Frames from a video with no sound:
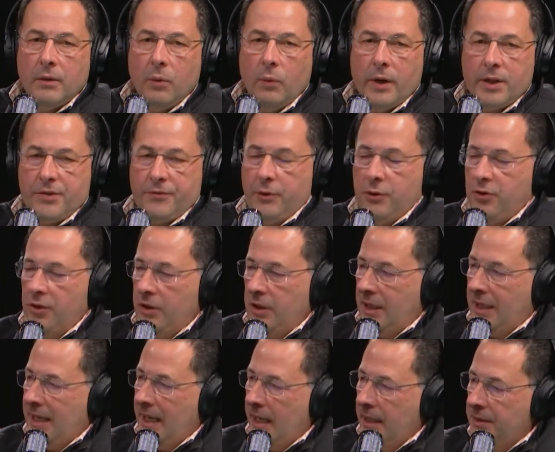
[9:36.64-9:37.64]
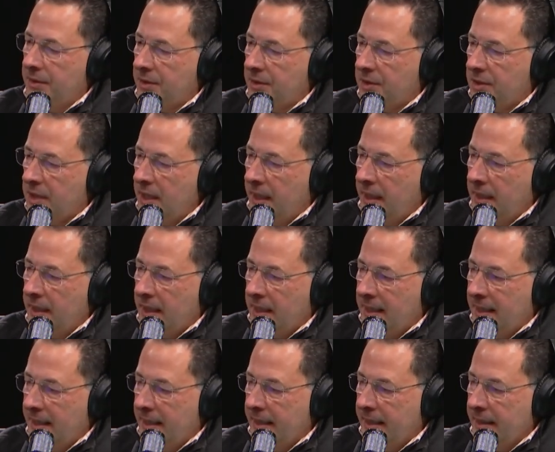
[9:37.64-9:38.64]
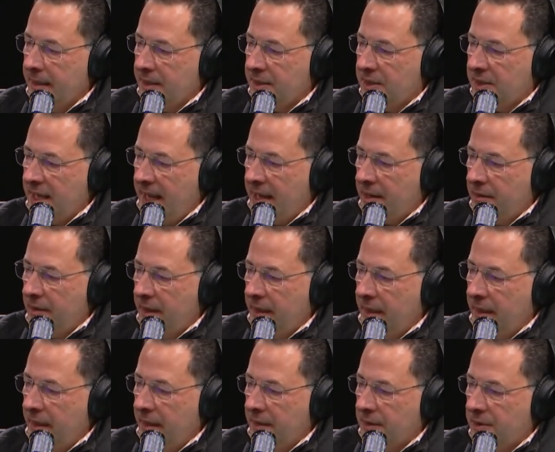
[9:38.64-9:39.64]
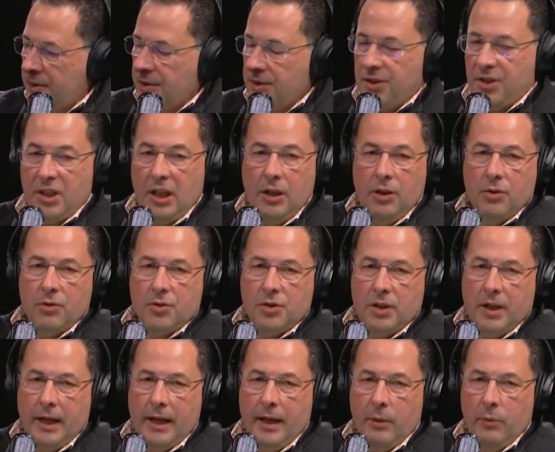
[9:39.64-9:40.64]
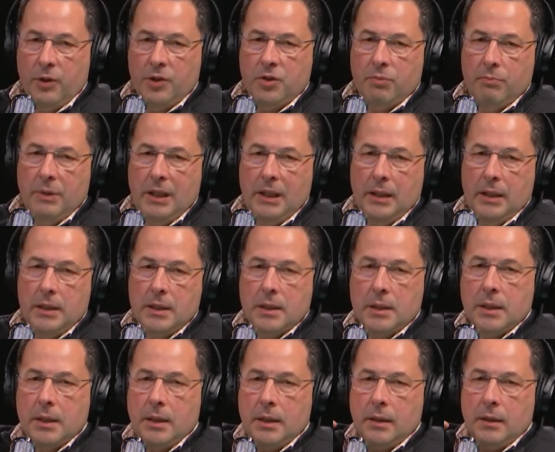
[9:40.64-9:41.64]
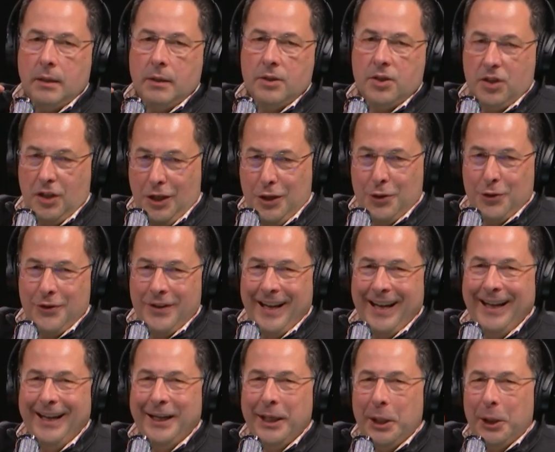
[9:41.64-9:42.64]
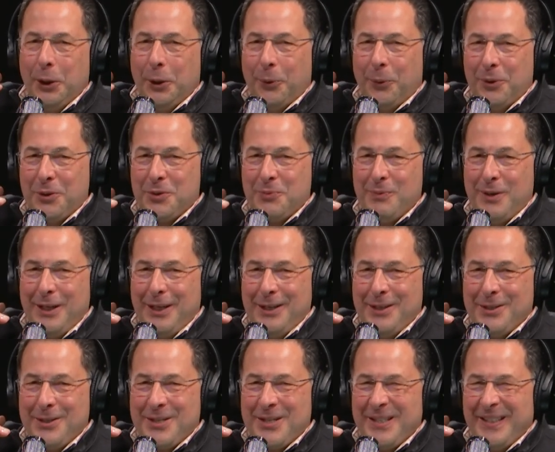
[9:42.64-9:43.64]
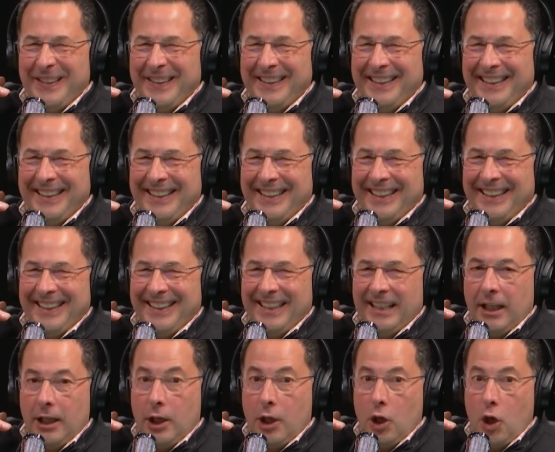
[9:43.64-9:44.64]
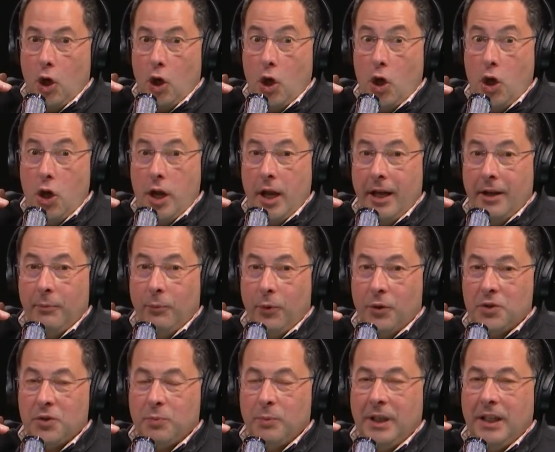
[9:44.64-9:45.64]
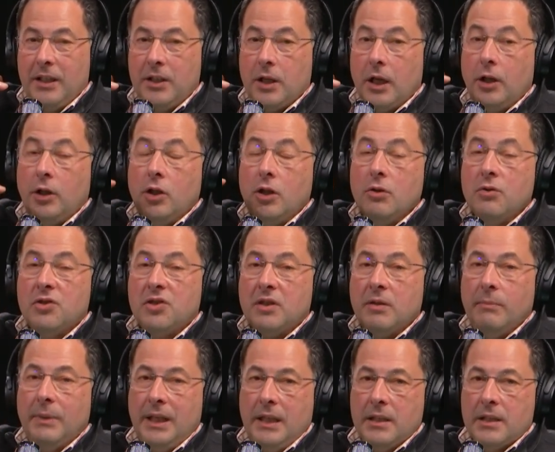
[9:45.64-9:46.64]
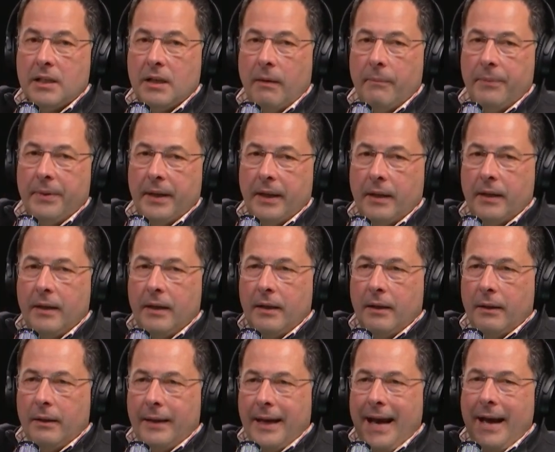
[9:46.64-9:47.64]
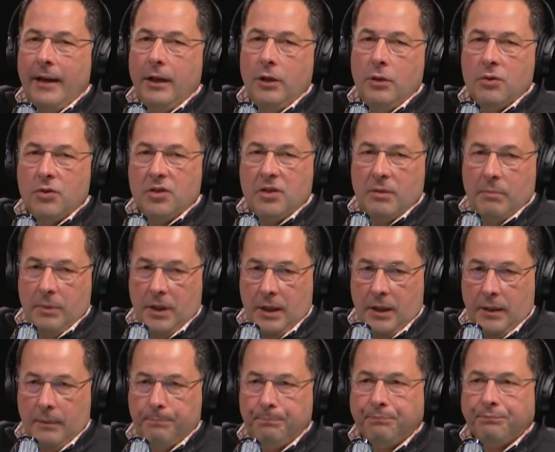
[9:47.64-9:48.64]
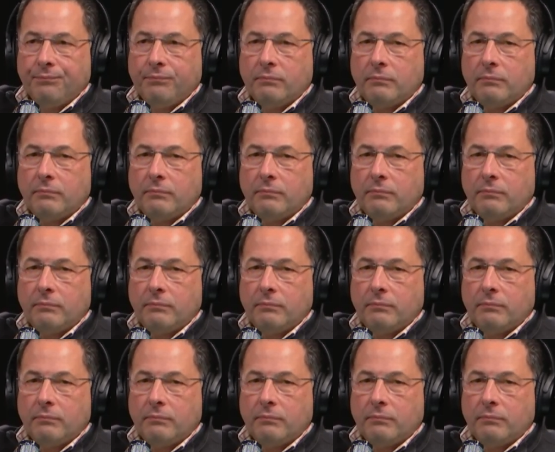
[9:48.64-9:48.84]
West Virginia, Kansas State on Saturday. It's Seniors Day, which means Senior Day, which means it used to mean something. That used to mean